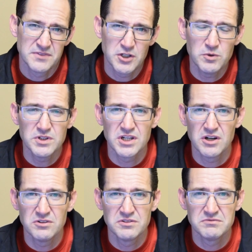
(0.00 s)
Who would
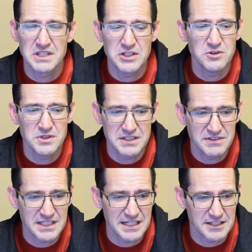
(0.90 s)
know, and who would
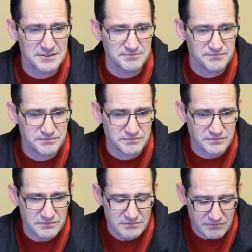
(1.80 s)
even care?
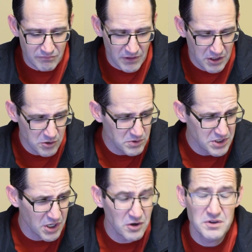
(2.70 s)
Who would
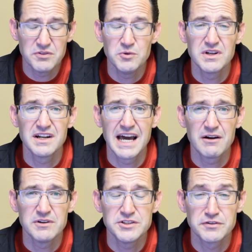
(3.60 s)
know if you went on
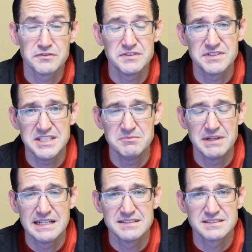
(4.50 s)
outreach for 15
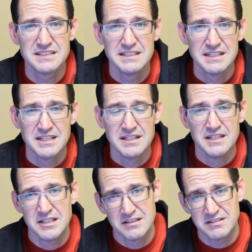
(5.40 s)
minutes,
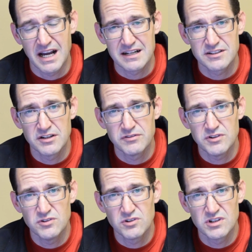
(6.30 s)
knocked on a few
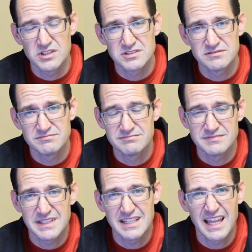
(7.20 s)
doors,
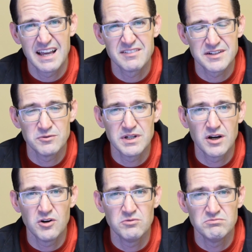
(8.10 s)
and left and went
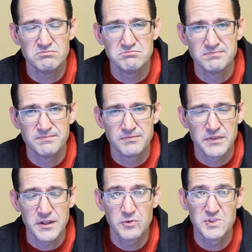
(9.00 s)
home?
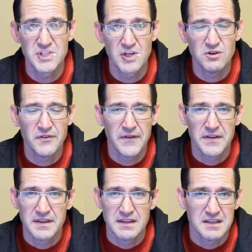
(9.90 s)
Who would know,
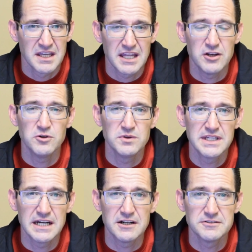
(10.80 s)
and who would
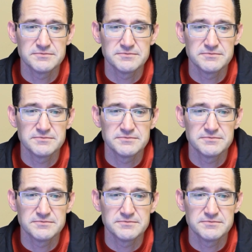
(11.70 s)
care?